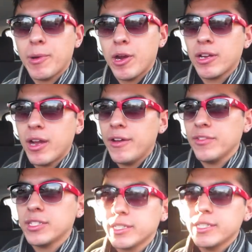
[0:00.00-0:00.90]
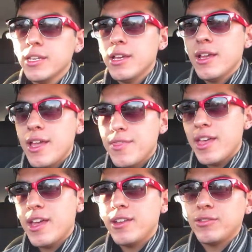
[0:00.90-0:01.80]
park, obviously, and
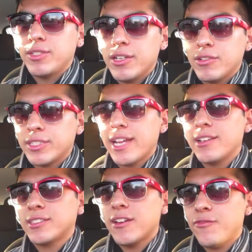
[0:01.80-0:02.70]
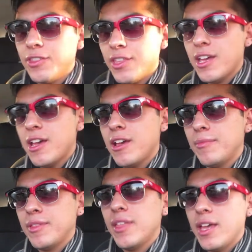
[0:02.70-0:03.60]
then do Secret Santa stuff with
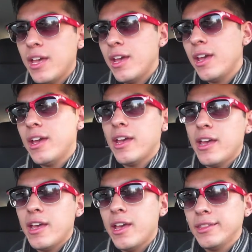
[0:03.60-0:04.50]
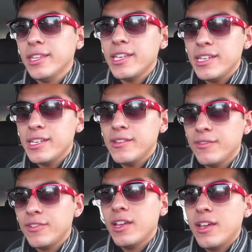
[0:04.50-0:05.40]
them and then
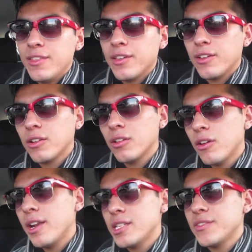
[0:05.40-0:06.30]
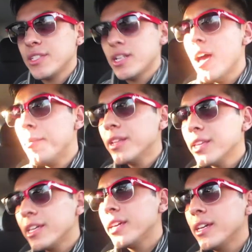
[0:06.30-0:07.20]
leave. Go to Glory Days, visit
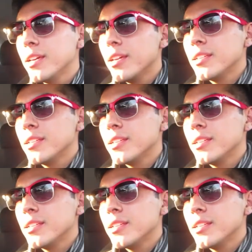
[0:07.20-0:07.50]
Emily.